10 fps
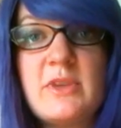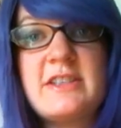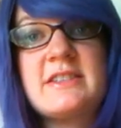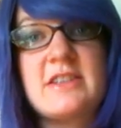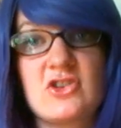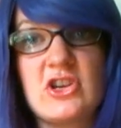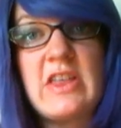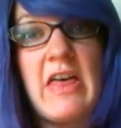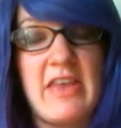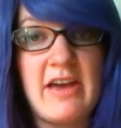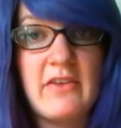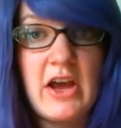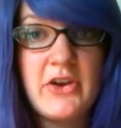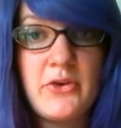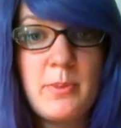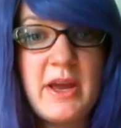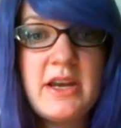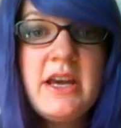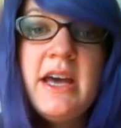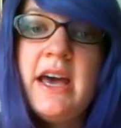incision that they have cut open,